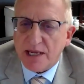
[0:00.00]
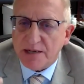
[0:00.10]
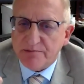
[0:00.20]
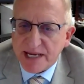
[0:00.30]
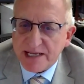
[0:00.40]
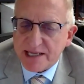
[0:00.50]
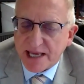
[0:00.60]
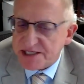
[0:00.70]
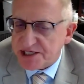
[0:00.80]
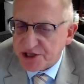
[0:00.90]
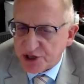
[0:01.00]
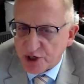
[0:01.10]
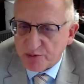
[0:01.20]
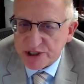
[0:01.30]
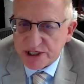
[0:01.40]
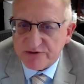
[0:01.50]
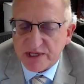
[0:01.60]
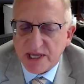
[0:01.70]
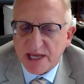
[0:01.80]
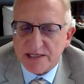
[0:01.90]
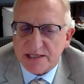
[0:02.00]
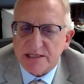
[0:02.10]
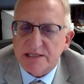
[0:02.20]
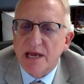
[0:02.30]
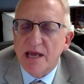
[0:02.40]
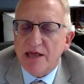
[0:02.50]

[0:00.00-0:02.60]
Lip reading: in many cases, 30% of the cases,